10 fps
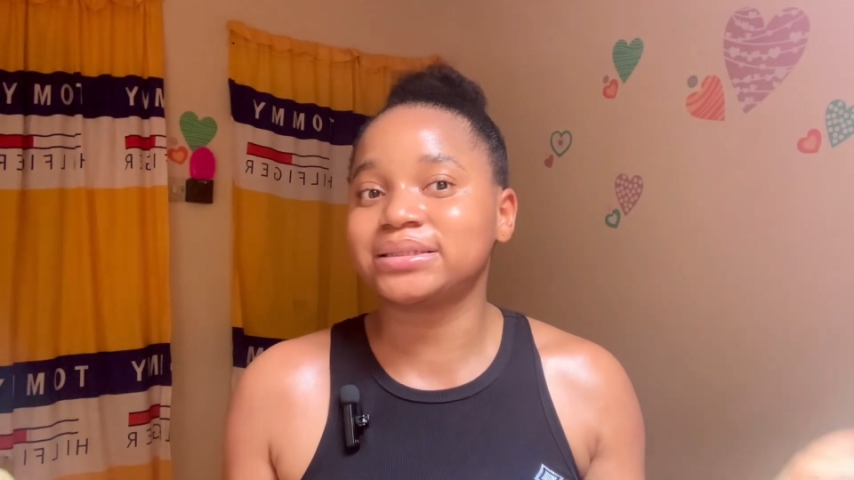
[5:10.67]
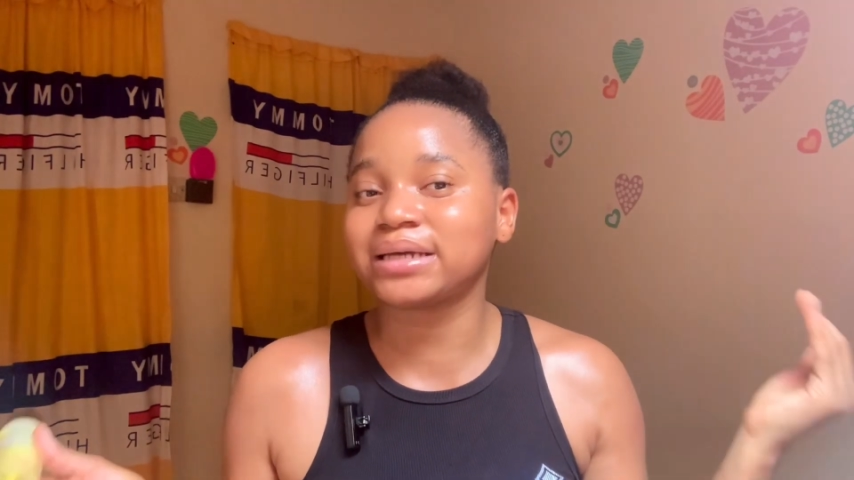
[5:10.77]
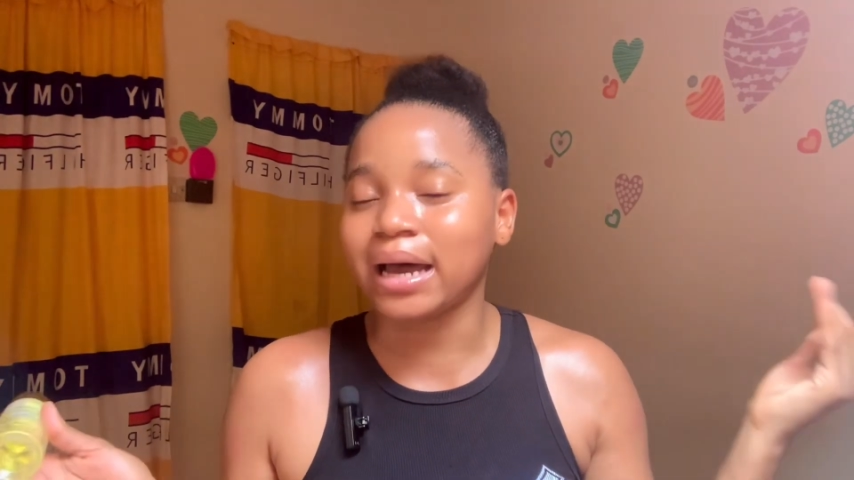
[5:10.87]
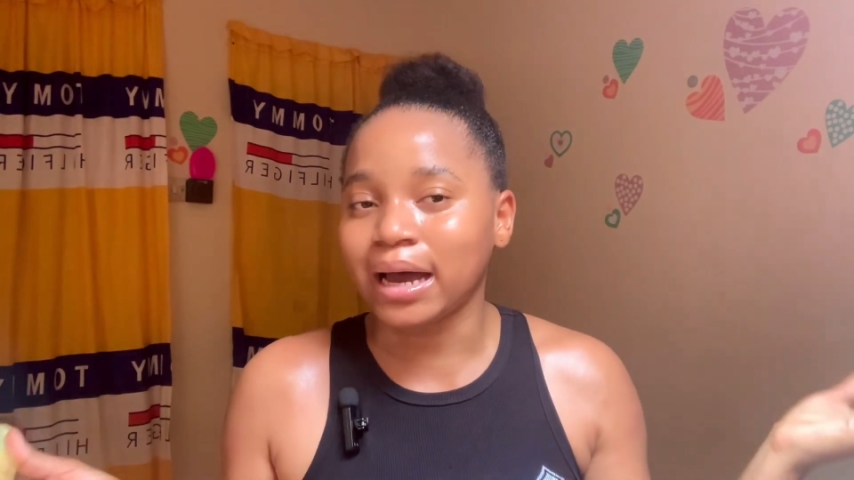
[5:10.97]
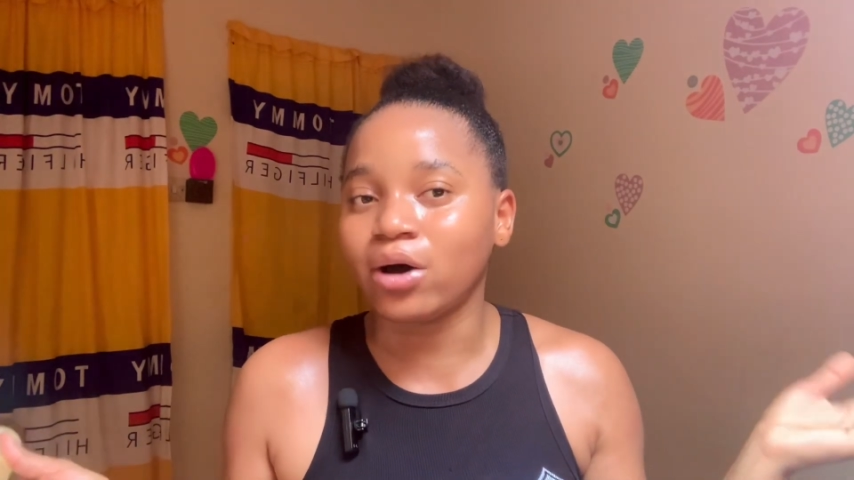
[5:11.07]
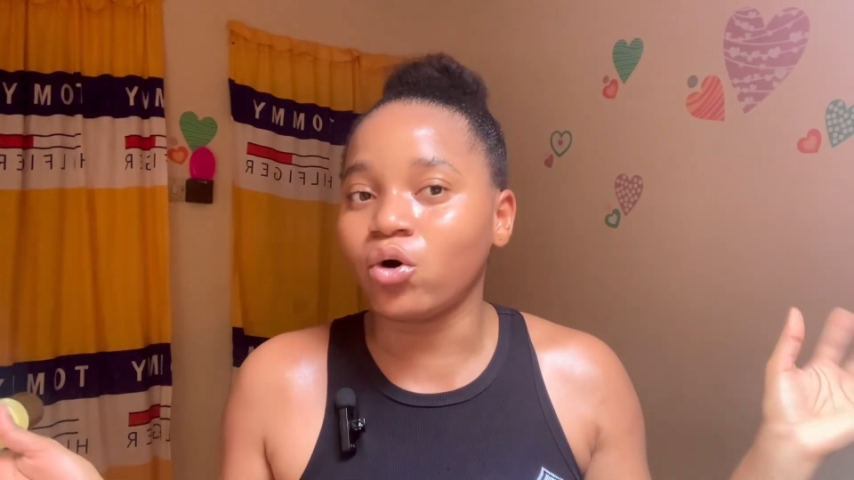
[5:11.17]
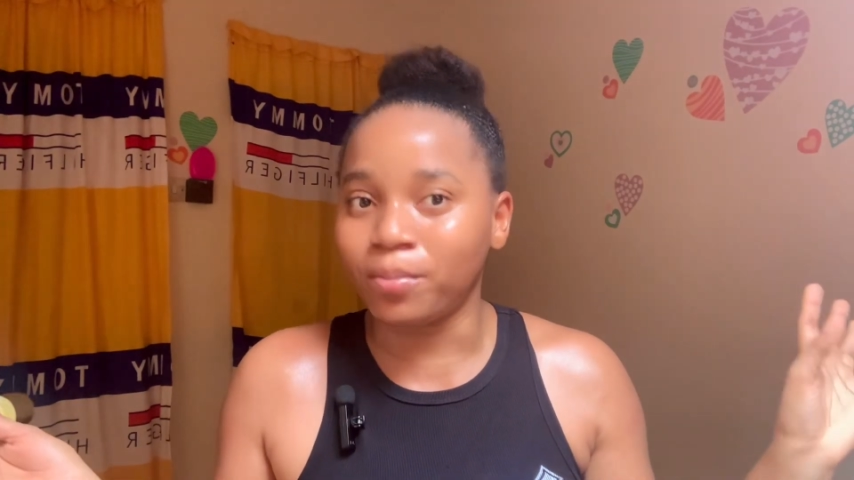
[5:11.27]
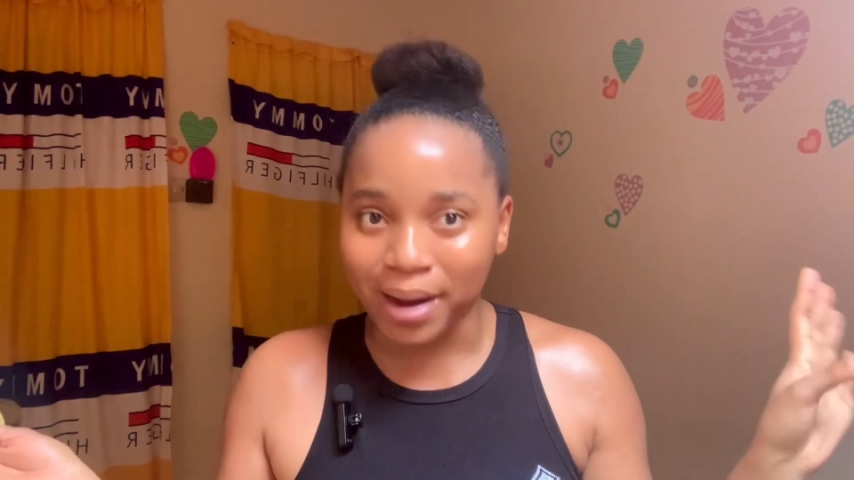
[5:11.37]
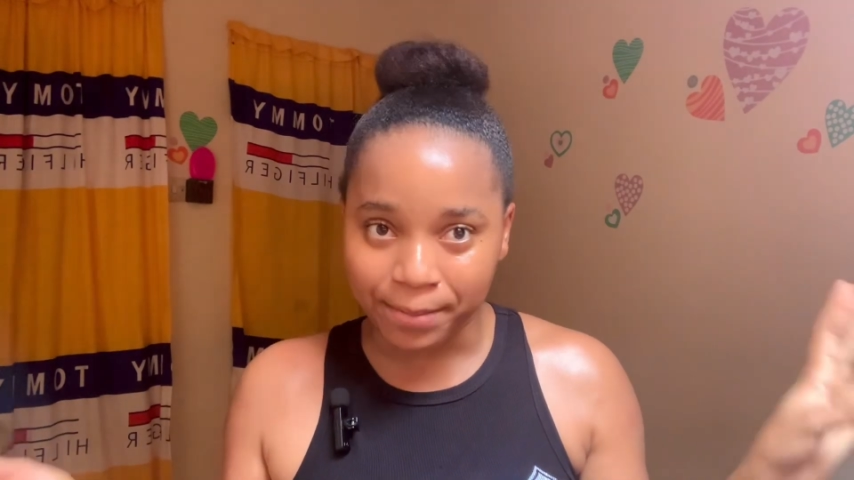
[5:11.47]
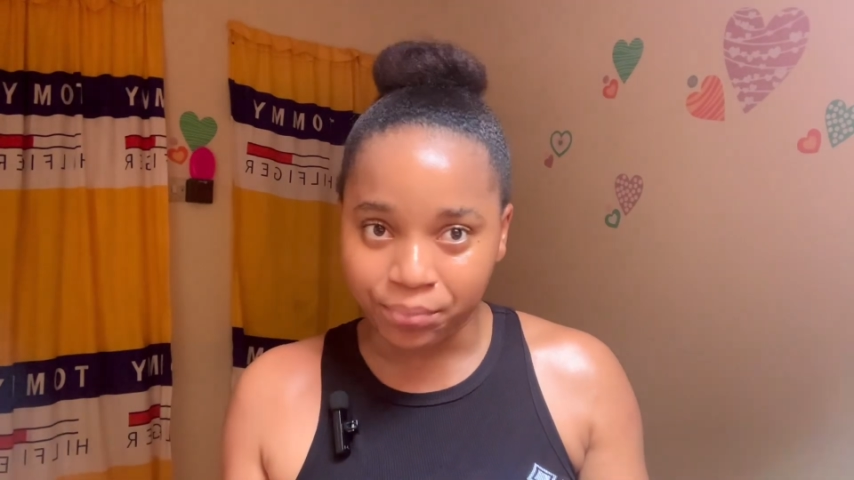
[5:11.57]
scar
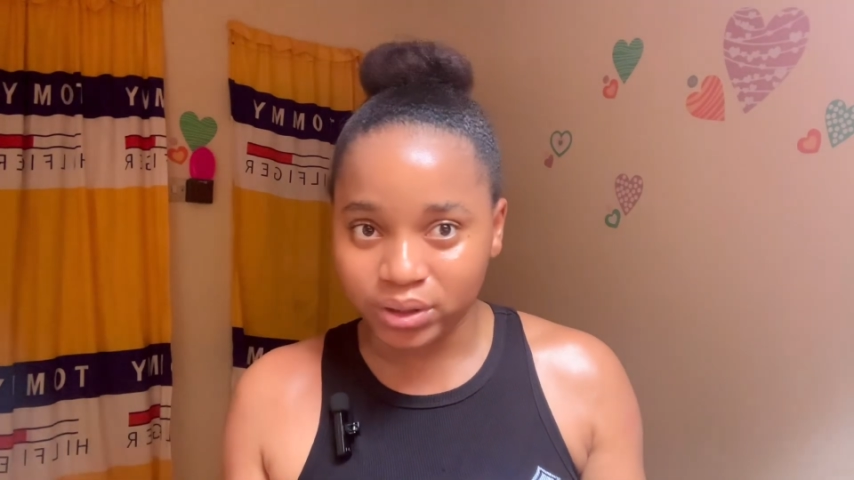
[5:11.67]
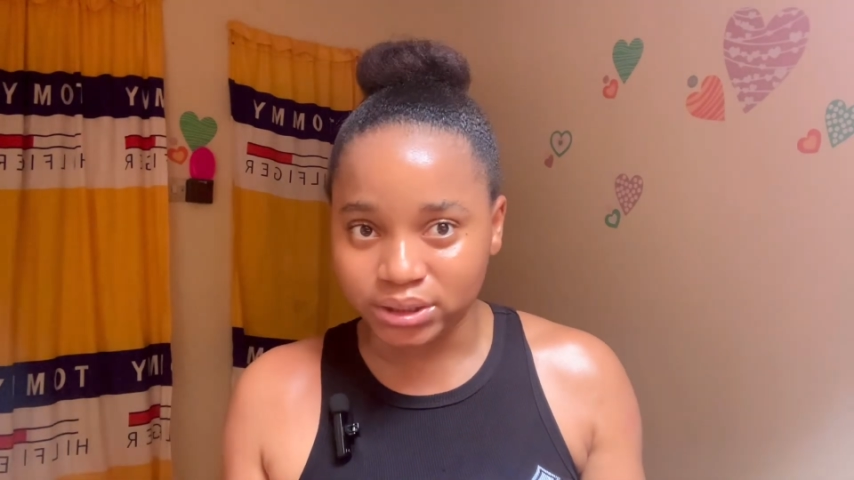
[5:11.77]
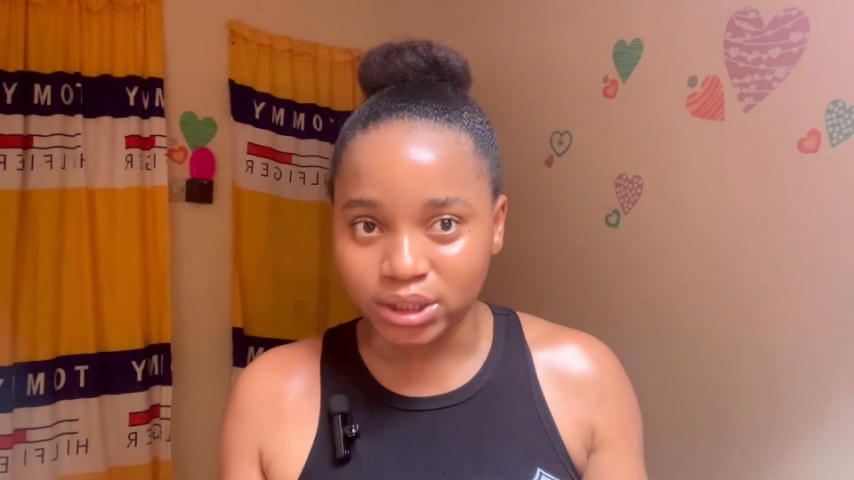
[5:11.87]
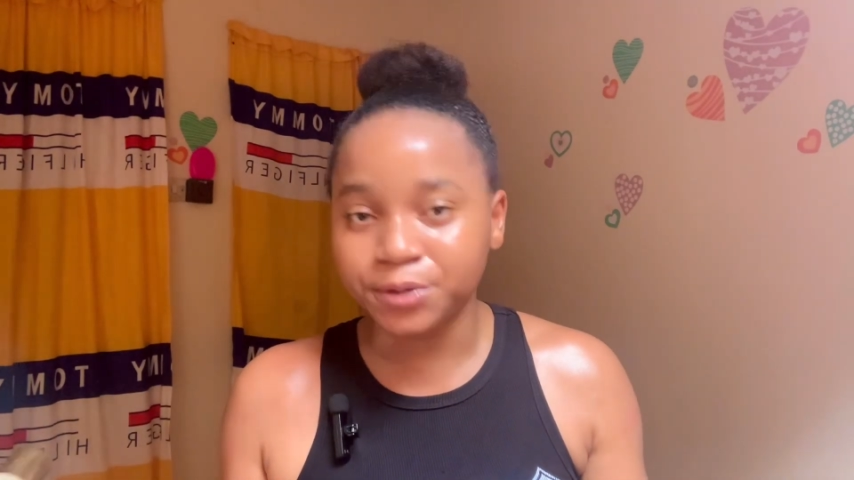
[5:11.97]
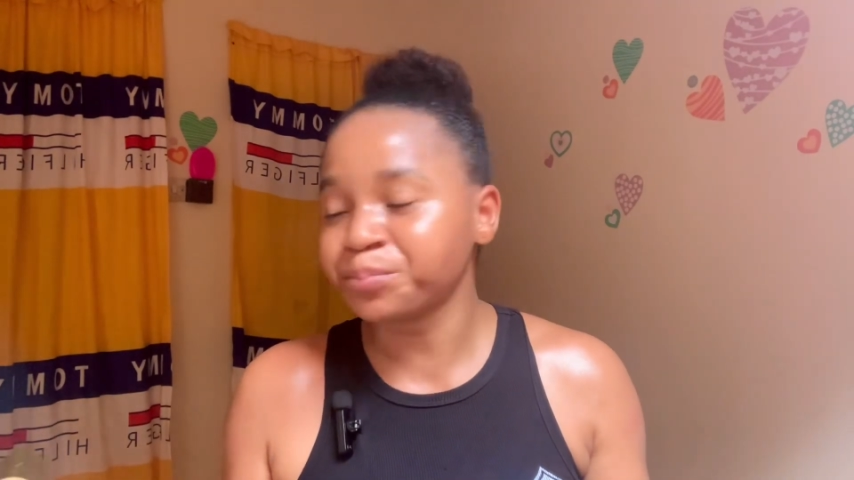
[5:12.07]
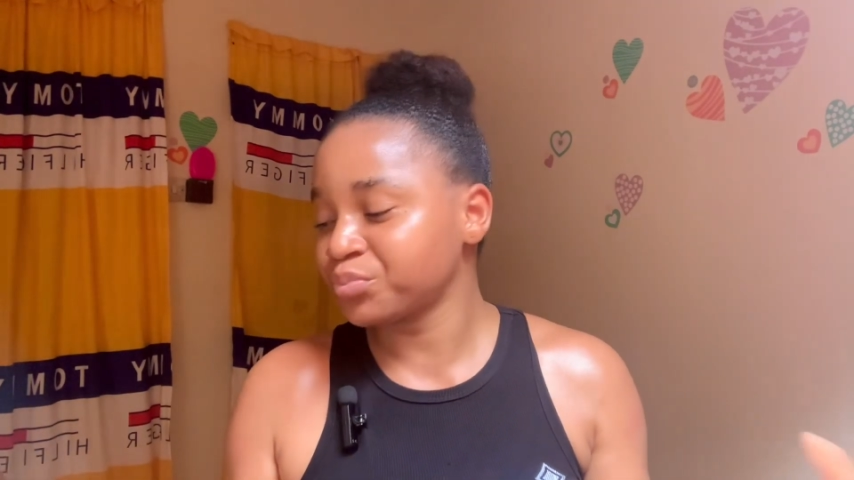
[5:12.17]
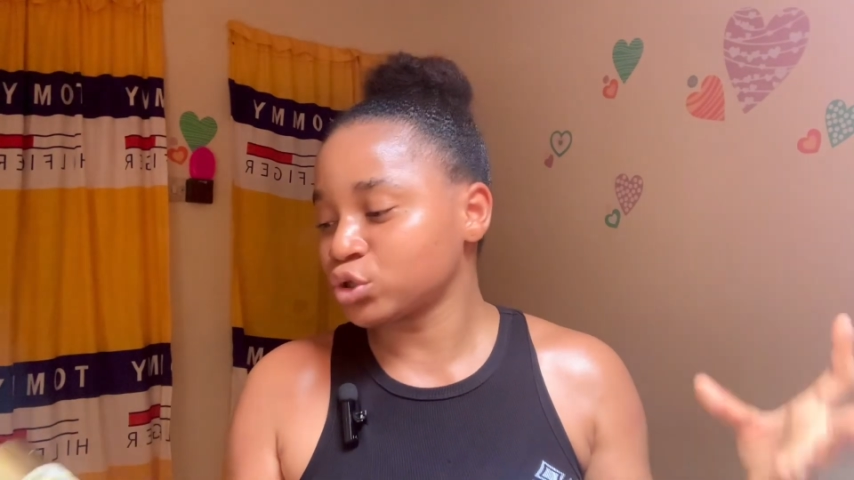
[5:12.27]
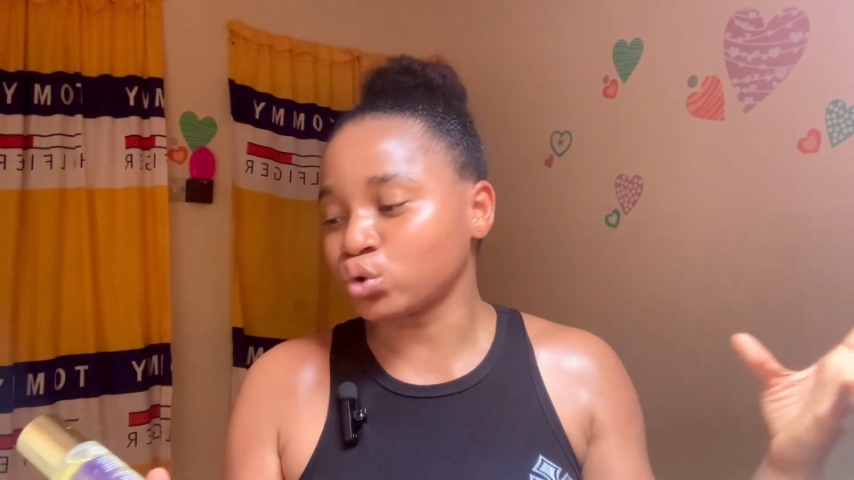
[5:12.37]
on my body,